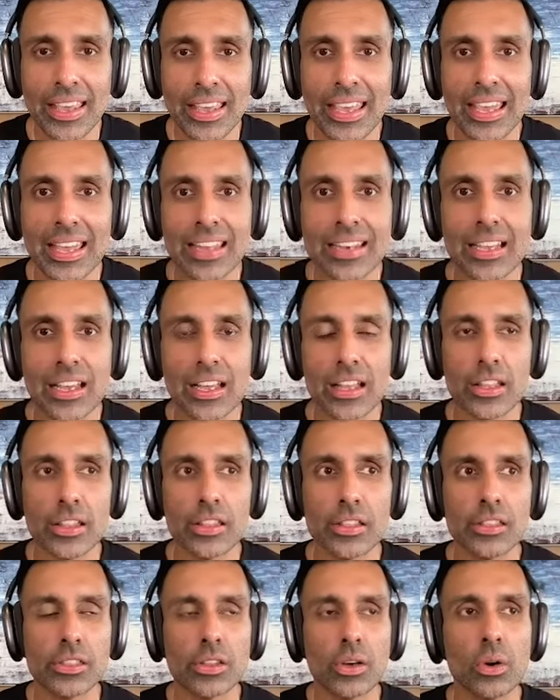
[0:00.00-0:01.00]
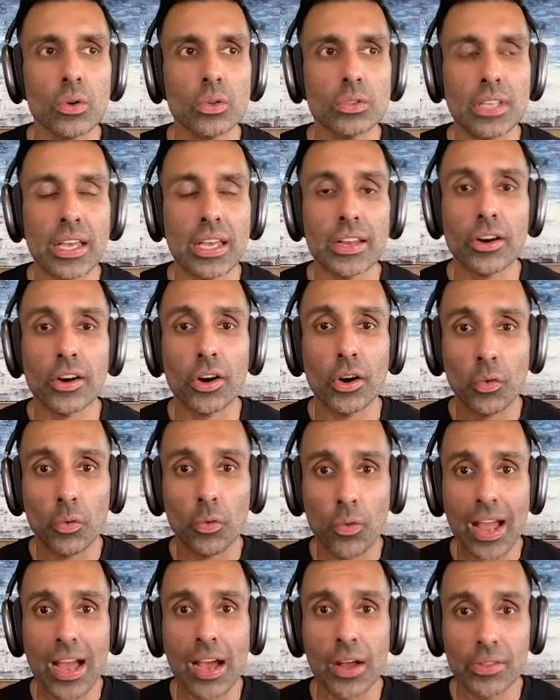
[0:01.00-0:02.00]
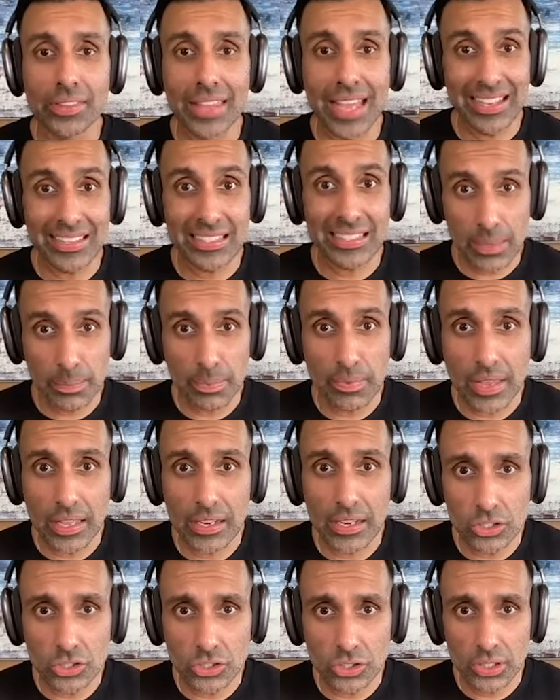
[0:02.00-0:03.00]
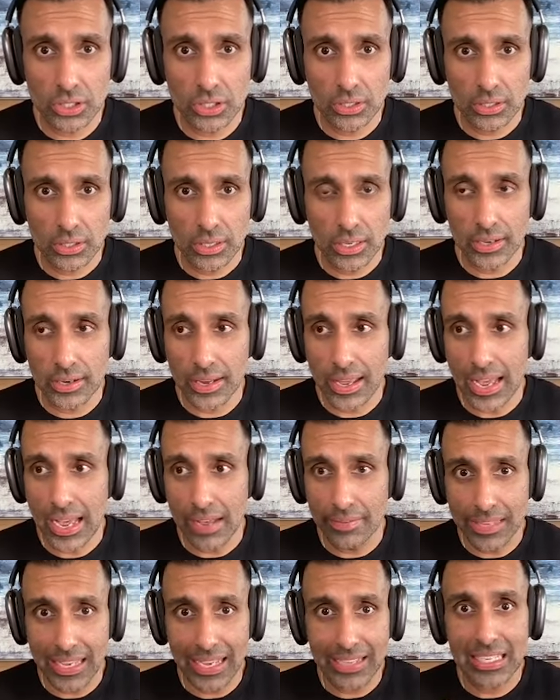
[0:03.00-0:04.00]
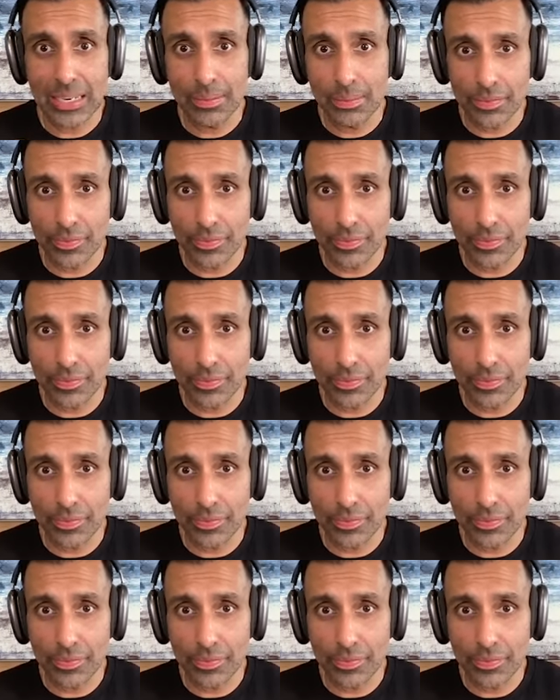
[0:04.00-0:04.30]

And those that are around that type of energy and have that type